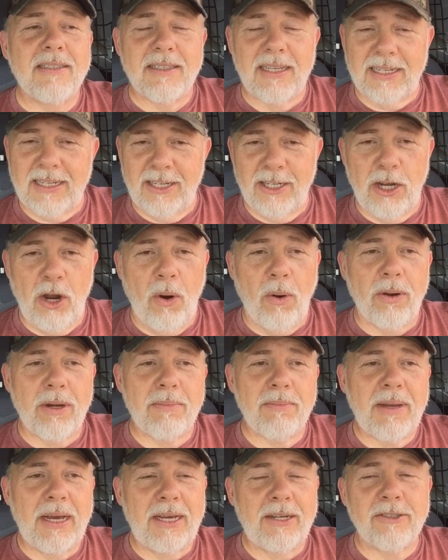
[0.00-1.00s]
They can guard
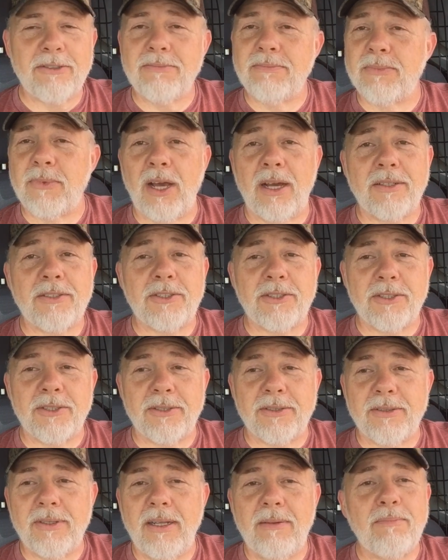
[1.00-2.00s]
it better. Not
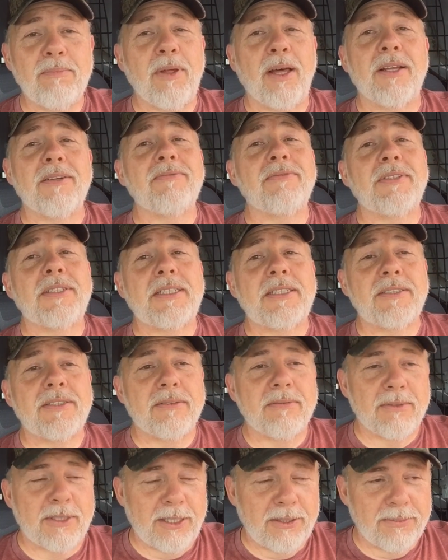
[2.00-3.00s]
sure. Not a
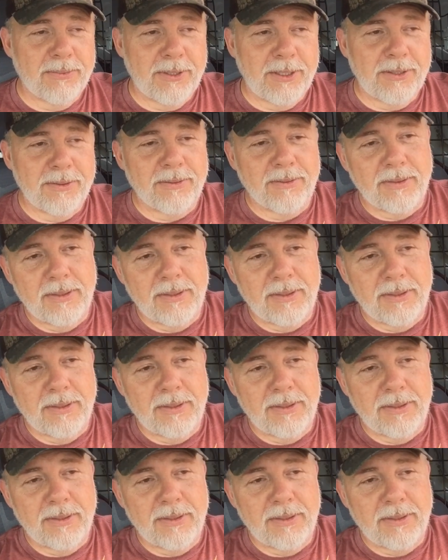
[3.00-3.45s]
fish. Don't know.